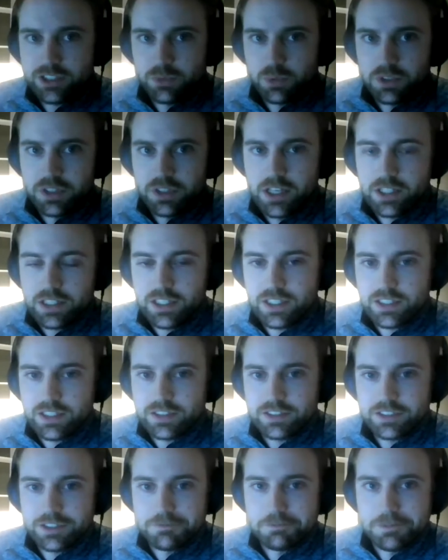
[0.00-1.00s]
and we're lucky
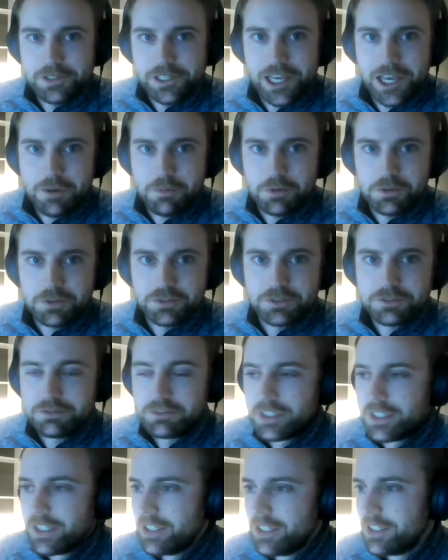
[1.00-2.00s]
to be able
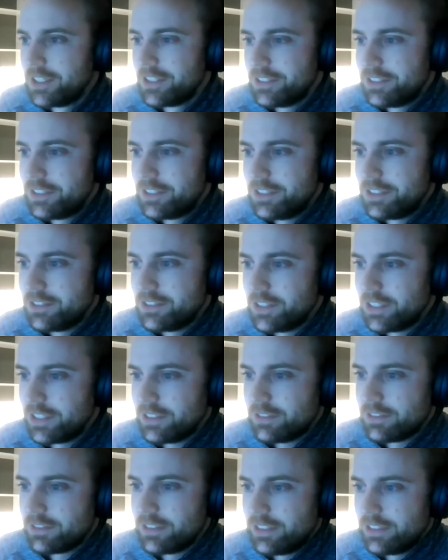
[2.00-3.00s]
to
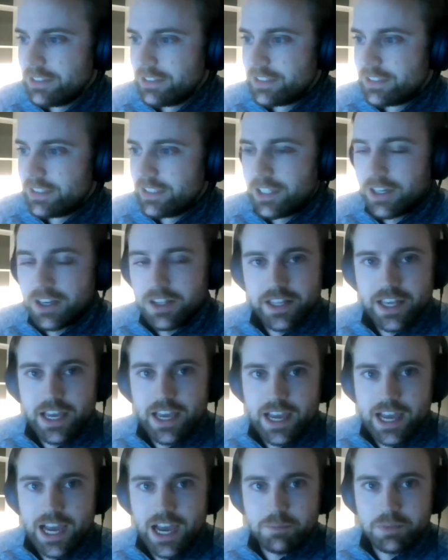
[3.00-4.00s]
see all
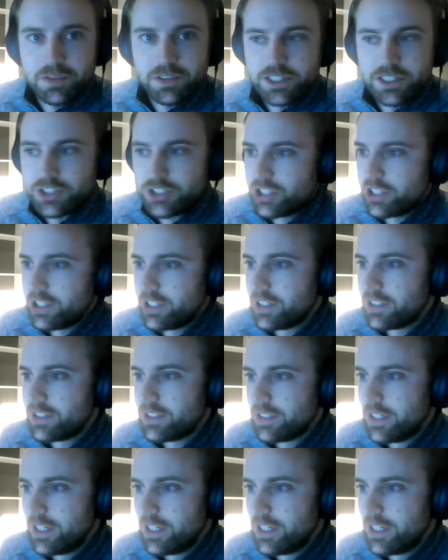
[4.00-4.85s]
that happen this year.